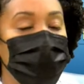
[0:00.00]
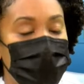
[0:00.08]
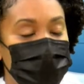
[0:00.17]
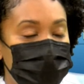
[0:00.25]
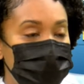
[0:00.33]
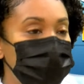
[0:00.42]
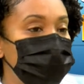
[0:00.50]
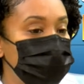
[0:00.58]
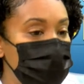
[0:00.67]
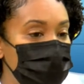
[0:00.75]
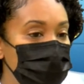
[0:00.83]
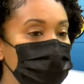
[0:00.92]
Yes, it's
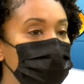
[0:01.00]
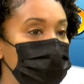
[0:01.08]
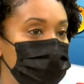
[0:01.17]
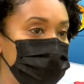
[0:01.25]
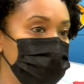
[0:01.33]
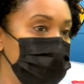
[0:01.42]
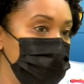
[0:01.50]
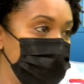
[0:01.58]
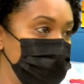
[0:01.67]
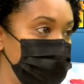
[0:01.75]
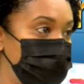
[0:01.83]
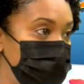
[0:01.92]
what we call a proning
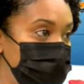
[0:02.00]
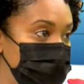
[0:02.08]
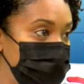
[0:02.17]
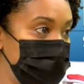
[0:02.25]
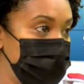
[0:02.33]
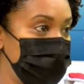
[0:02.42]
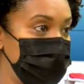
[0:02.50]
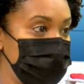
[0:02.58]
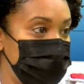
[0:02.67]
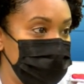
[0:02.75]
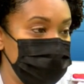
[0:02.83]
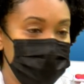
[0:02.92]
position. All right,
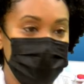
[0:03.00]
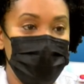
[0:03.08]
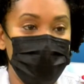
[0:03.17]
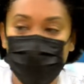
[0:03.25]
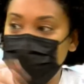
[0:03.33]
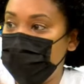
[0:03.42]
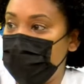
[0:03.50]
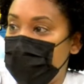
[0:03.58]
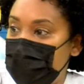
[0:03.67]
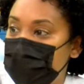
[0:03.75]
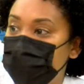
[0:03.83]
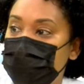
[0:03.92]
and I know
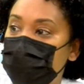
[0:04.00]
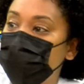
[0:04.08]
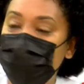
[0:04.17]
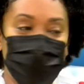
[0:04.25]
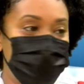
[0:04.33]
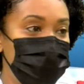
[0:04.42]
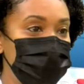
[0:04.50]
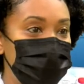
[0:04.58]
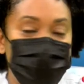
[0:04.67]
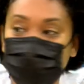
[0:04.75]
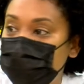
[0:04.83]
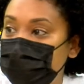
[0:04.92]
I will have Brito
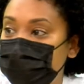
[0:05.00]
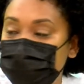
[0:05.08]
explain.